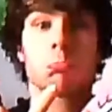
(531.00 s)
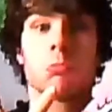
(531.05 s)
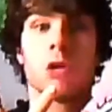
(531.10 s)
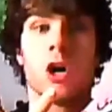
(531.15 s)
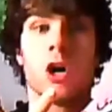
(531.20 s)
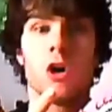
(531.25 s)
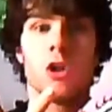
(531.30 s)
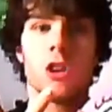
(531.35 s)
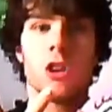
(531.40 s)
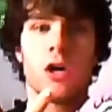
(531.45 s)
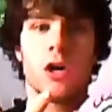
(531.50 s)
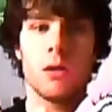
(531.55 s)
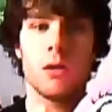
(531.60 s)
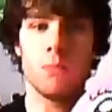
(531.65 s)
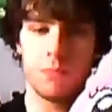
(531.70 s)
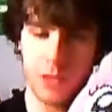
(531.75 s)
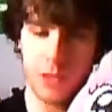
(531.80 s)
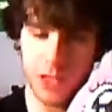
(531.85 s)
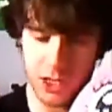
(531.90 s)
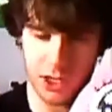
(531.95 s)
your other
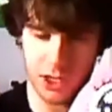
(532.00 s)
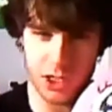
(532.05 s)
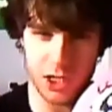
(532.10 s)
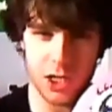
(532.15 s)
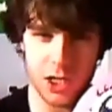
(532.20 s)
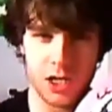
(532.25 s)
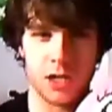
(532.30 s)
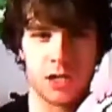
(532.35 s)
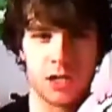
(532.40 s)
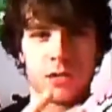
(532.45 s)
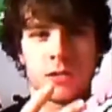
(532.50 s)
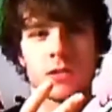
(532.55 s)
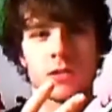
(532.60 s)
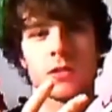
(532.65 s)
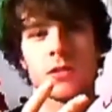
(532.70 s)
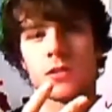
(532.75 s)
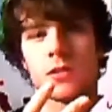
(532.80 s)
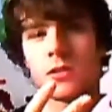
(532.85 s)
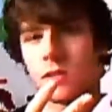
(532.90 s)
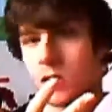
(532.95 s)
your
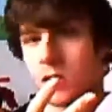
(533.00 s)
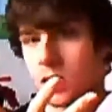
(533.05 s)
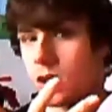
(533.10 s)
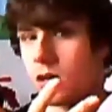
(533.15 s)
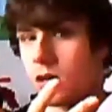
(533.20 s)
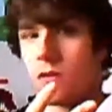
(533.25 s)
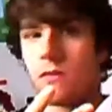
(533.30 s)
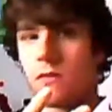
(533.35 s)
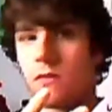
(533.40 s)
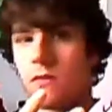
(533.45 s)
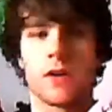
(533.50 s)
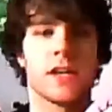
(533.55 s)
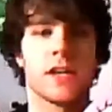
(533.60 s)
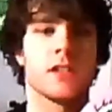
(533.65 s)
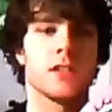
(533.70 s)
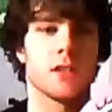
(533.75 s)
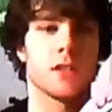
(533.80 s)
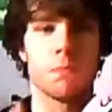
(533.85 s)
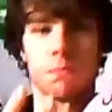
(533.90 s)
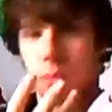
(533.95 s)

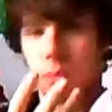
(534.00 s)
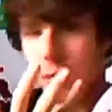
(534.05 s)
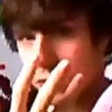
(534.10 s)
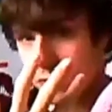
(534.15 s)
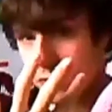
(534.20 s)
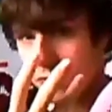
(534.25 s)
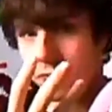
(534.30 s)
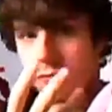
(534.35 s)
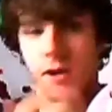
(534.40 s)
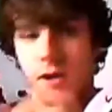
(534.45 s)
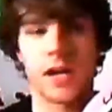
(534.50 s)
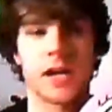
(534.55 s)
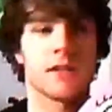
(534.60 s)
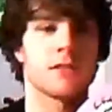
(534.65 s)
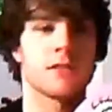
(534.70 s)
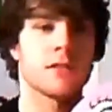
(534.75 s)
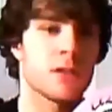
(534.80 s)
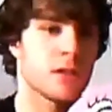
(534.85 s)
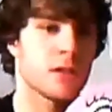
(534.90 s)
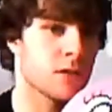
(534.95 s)
girlfriend, your
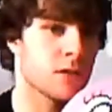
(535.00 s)
boyfriend,